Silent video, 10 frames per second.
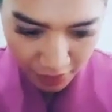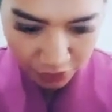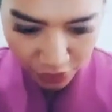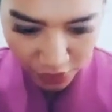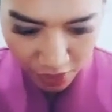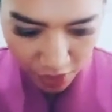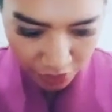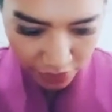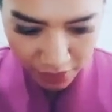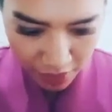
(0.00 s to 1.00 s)
If you didn't
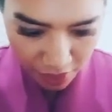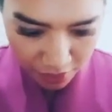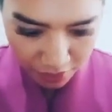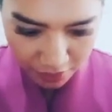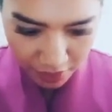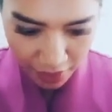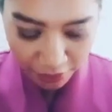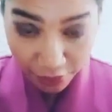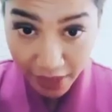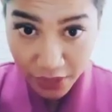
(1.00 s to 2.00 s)
already know
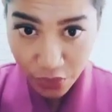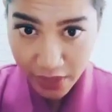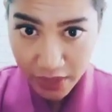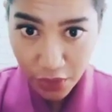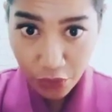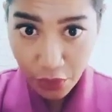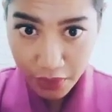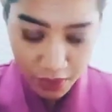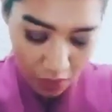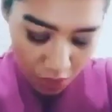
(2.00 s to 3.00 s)
that French twist
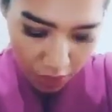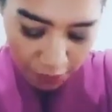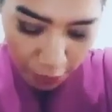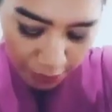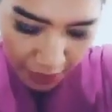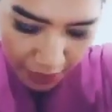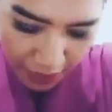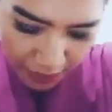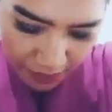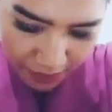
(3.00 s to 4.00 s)
involves a lot of poppy
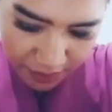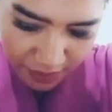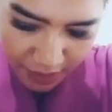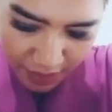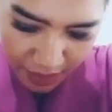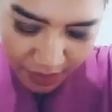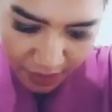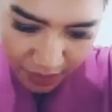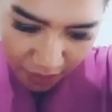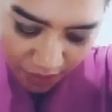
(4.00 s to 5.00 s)
pinning,
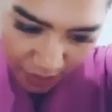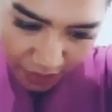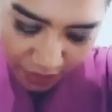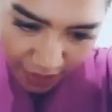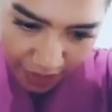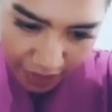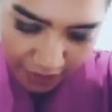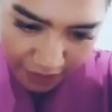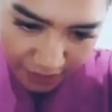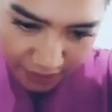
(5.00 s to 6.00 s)
the longer your
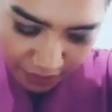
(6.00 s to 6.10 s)
hair,